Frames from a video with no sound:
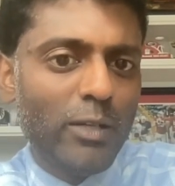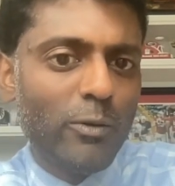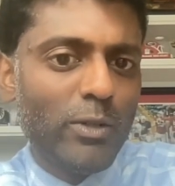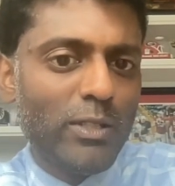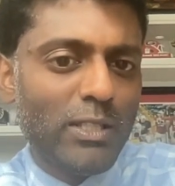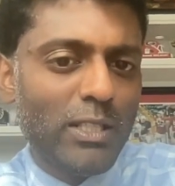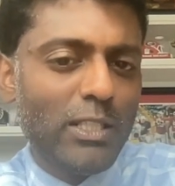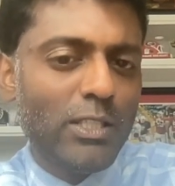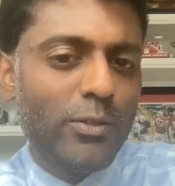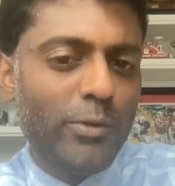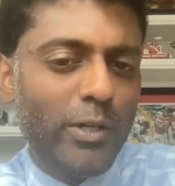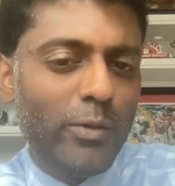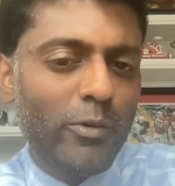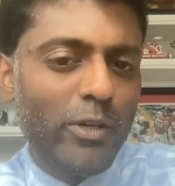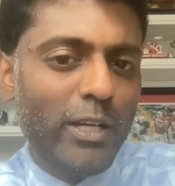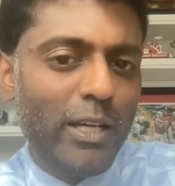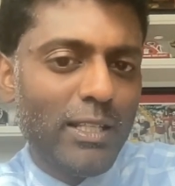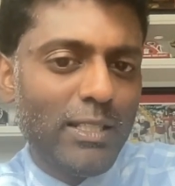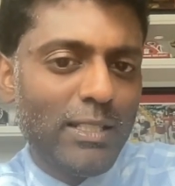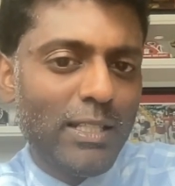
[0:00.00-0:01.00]
He went
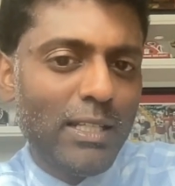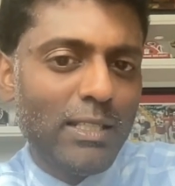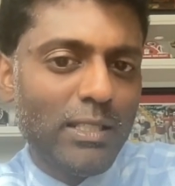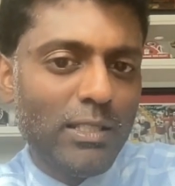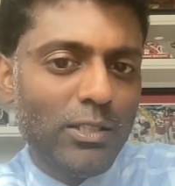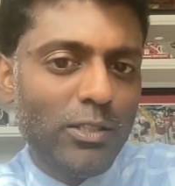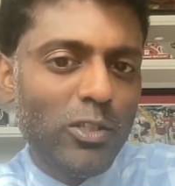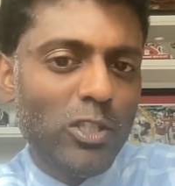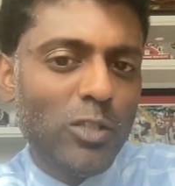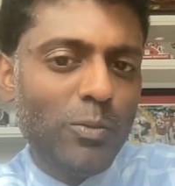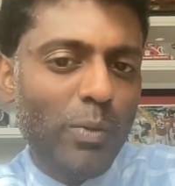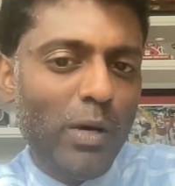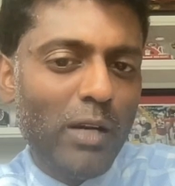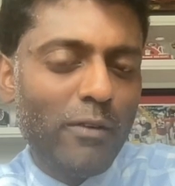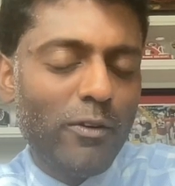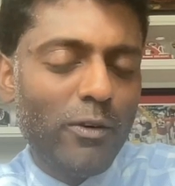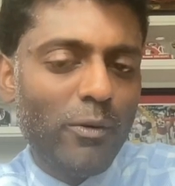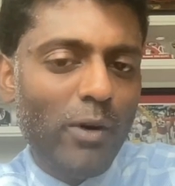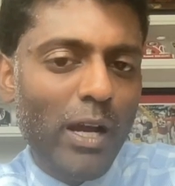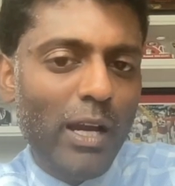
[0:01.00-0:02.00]
6-3-1 against Texas. Good
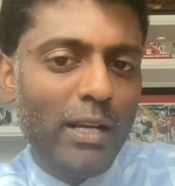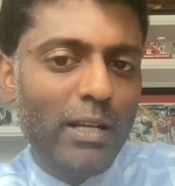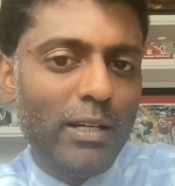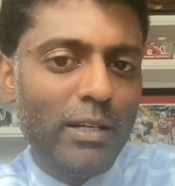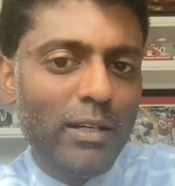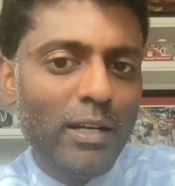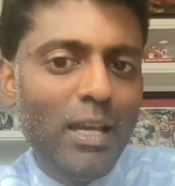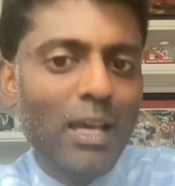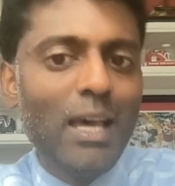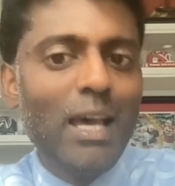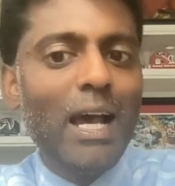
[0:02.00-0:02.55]
spot for Ryan here.